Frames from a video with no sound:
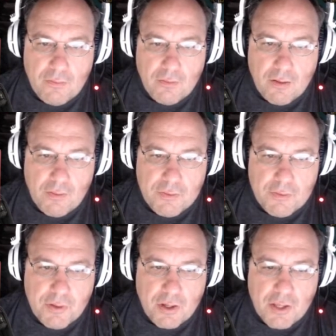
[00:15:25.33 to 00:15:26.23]
I,
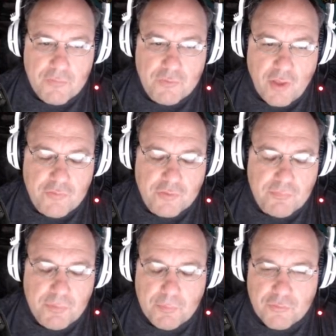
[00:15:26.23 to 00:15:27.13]
and I've I've seen
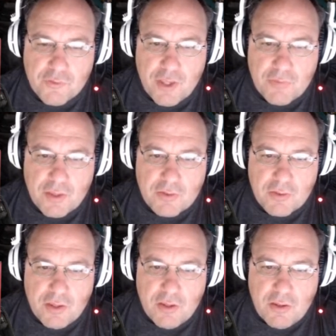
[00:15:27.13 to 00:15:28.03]
people say that
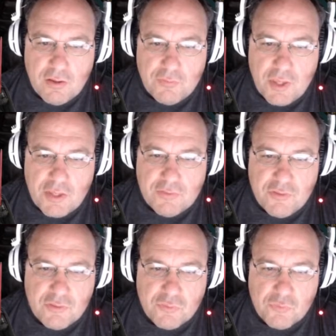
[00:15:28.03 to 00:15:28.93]
they
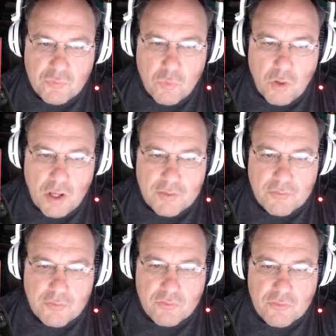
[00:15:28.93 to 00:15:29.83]
didn't
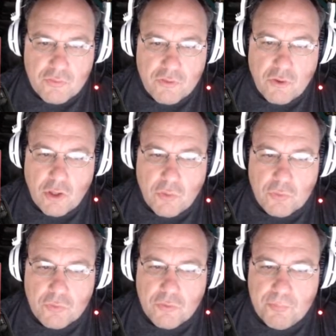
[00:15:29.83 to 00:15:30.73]
want Solo
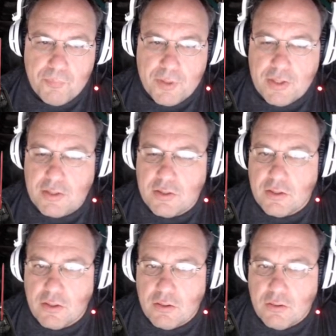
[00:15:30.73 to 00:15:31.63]
to be,
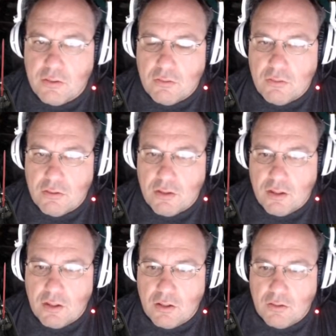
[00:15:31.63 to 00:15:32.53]

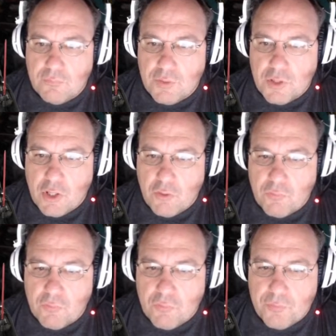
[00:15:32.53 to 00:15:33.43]
uh, you
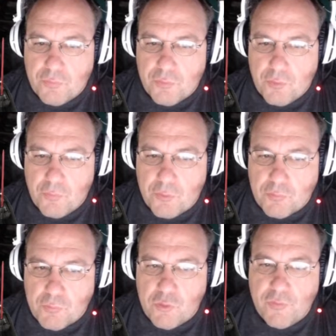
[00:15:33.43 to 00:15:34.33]
know, the the
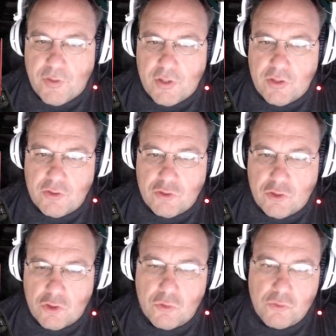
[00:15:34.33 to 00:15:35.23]
movie
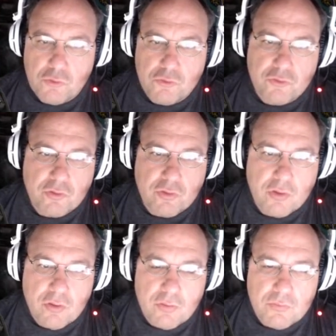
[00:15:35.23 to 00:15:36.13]
used
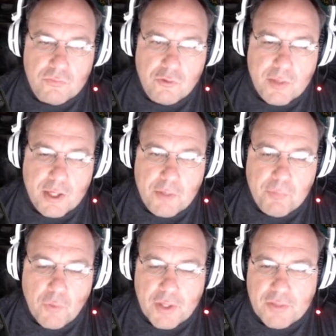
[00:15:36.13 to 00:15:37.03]
to make a
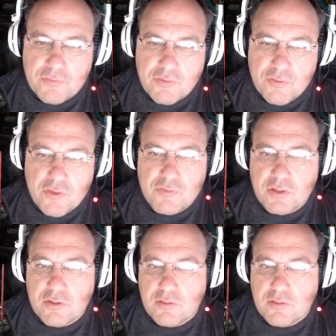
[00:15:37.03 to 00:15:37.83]
point to Disney,